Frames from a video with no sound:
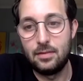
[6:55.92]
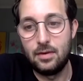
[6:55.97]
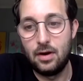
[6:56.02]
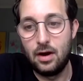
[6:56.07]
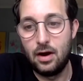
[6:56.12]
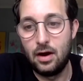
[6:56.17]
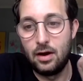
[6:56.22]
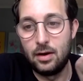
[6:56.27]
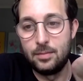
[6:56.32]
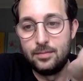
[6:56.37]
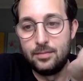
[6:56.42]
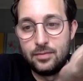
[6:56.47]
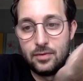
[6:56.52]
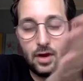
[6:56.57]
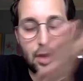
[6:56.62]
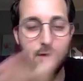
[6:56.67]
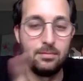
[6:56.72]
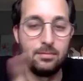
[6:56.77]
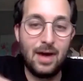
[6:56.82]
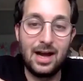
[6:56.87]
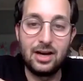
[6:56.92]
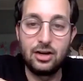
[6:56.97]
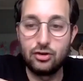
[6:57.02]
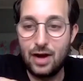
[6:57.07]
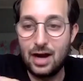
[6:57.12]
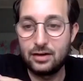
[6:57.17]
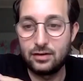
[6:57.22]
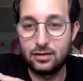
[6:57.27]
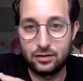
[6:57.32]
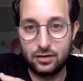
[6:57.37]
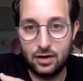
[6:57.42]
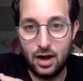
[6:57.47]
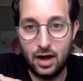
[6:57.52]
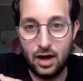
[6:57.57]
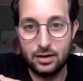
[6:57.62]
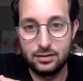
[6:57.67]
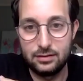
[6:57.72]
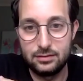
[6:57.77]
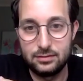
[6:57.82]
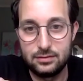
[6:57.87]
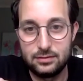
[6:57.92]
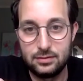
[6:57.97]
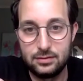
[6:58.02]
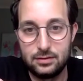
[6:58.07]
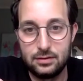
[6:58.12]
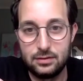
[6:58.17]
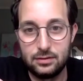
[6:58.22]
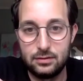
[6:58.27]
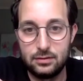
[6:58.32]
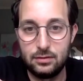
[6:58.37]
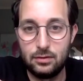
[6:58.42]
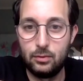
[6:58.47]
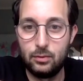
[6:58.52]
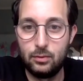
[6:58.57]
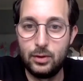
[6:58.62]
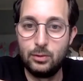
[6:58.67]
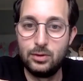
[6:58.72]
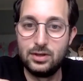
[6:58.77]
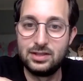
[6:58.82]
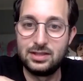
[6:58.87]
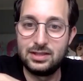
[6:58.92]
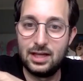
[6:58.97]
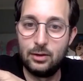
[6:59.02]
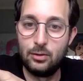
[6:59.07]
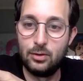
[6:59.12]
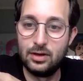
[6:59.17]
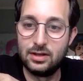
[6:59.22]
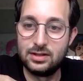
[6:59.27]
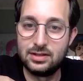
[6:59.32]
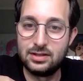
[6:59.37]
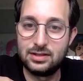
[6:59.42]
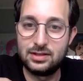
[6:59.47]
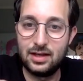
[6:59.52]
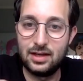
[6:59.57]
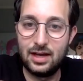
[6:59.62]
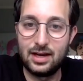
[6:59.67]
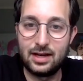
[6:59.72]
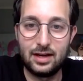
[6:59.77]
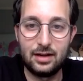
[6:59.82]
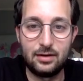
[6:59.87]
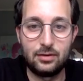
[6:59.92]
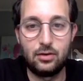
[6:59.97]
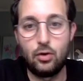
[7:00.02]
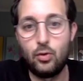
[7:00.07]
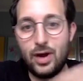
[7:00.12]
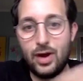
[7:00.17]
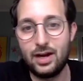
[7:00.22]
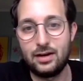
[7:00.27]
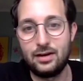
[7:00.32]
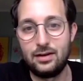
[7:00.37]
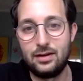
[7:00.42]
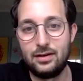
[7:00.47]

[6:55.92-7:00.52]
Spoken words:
my director's cut. It was like a quick.